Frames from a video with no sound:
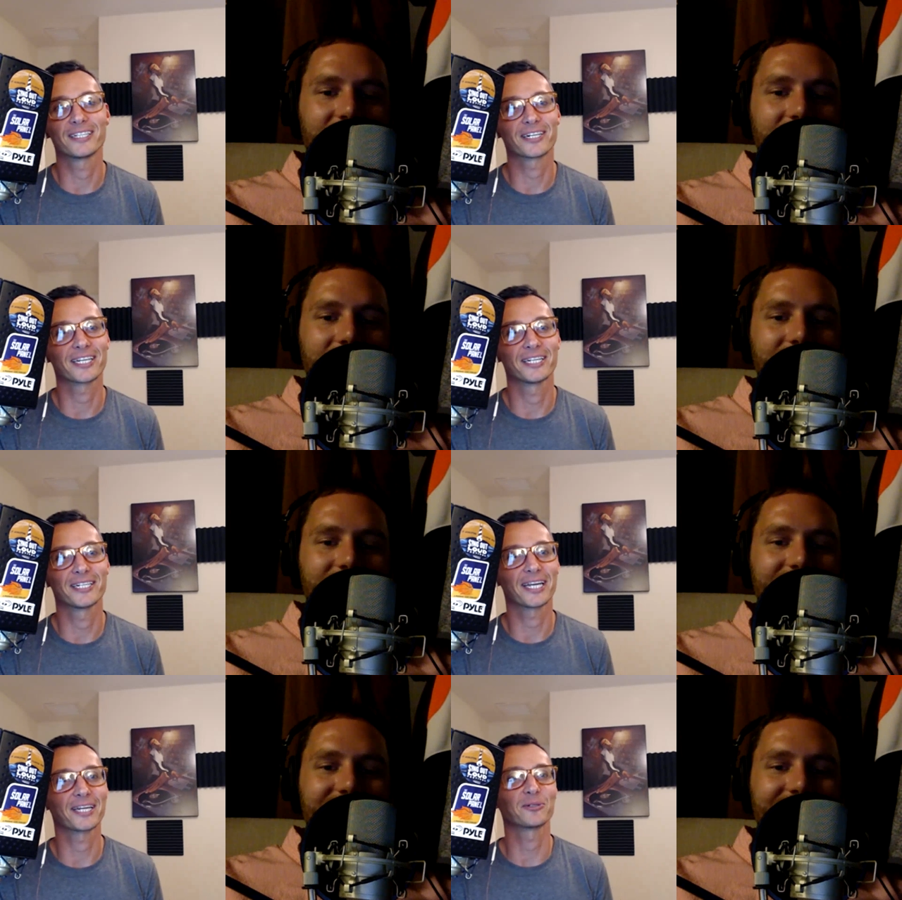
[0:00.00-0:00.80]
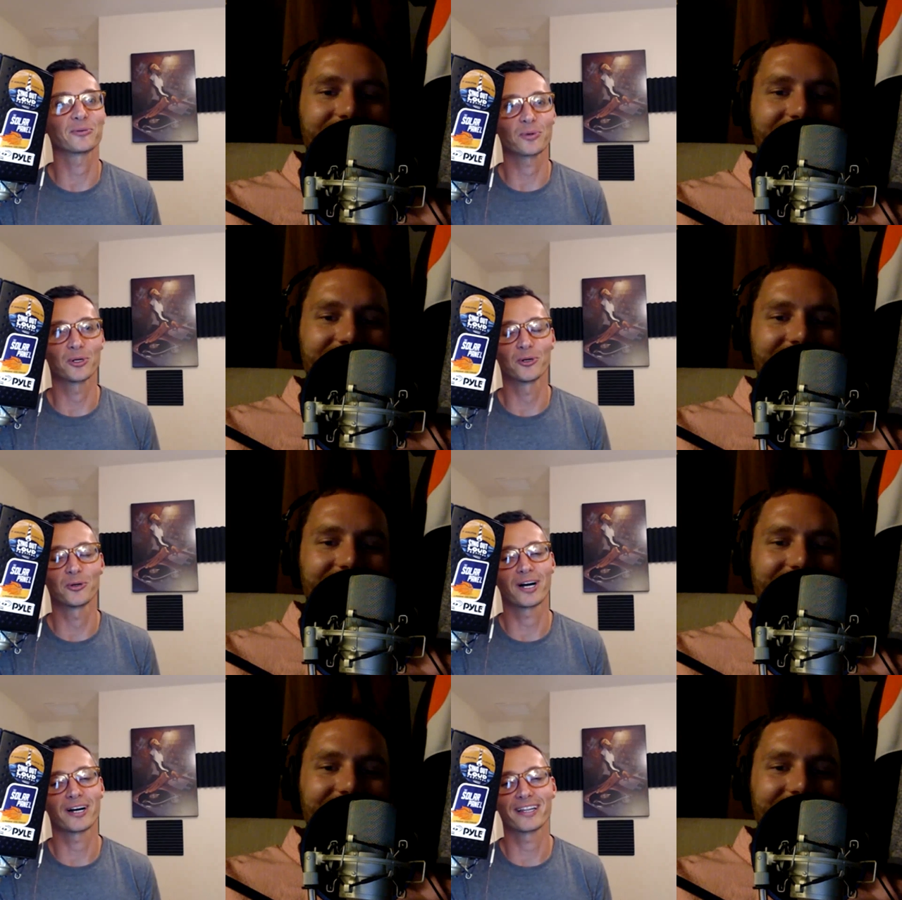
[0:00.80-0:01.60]
Speaker 1: Nate Duncan and Danny
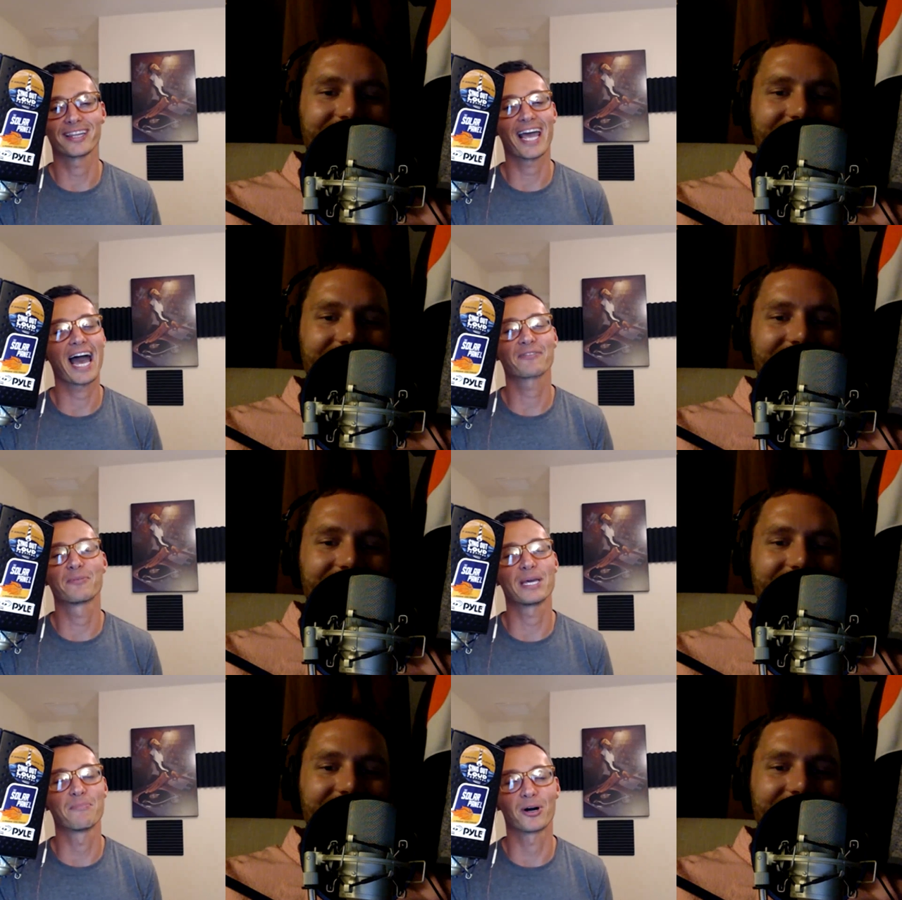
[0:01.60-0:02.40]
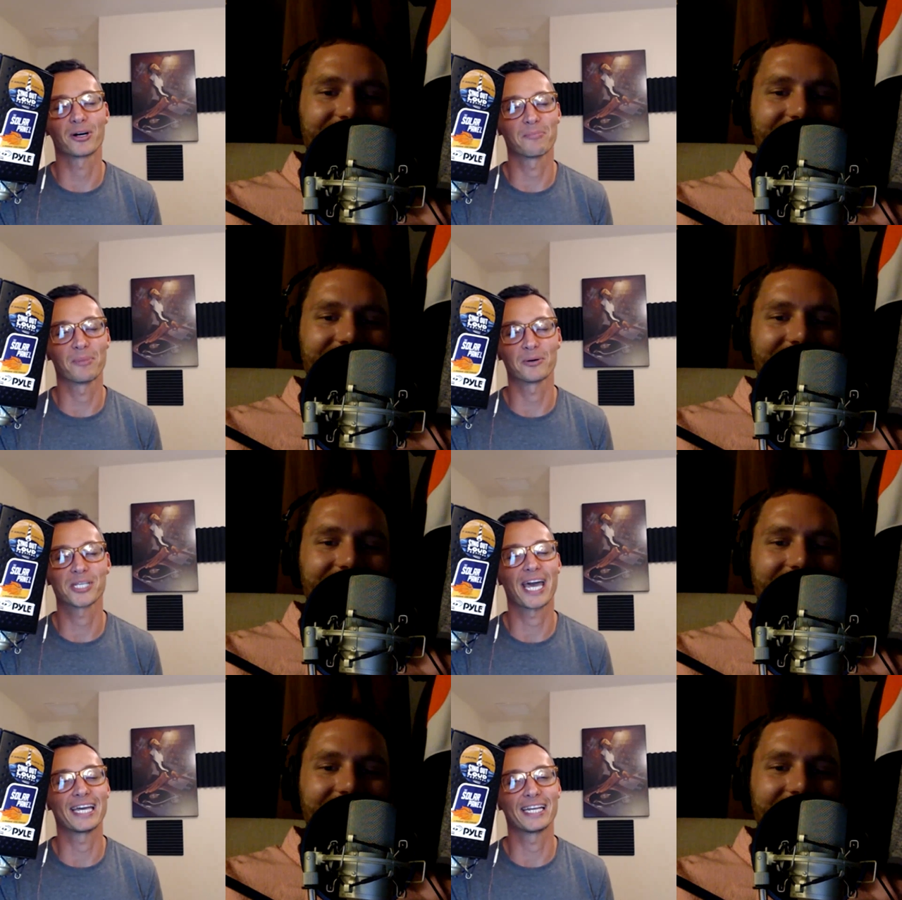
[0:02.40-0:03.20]
Leroux, uh, they have to be among the
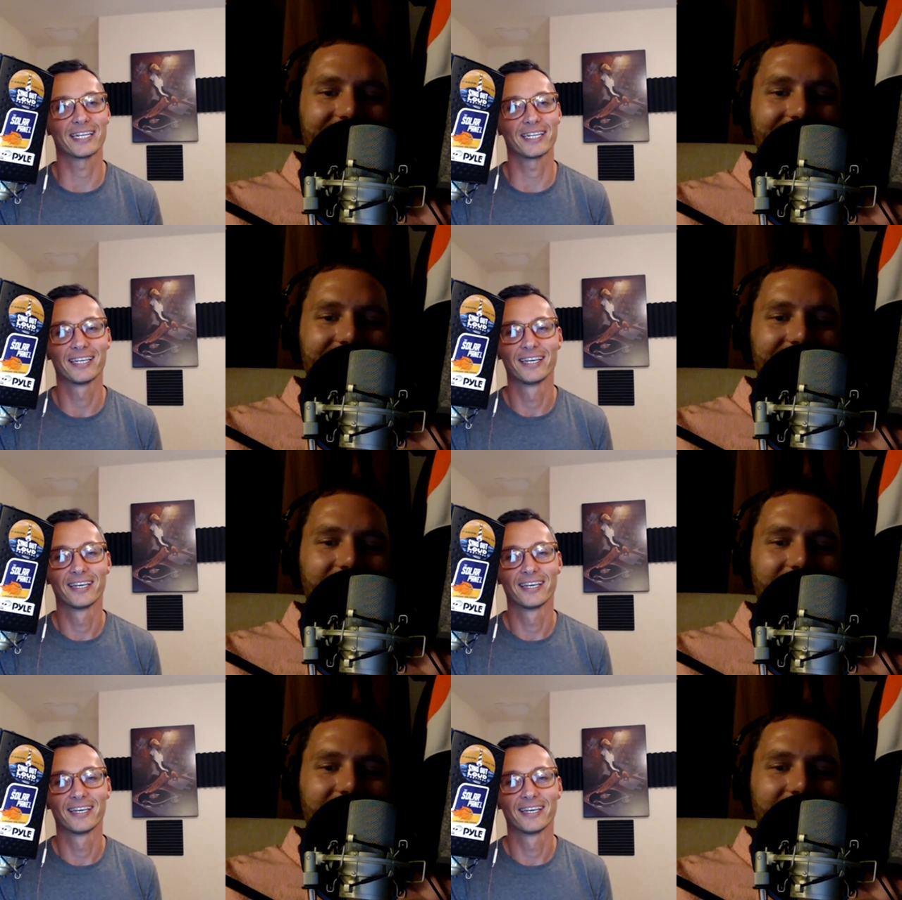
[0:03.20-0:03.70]
most hated.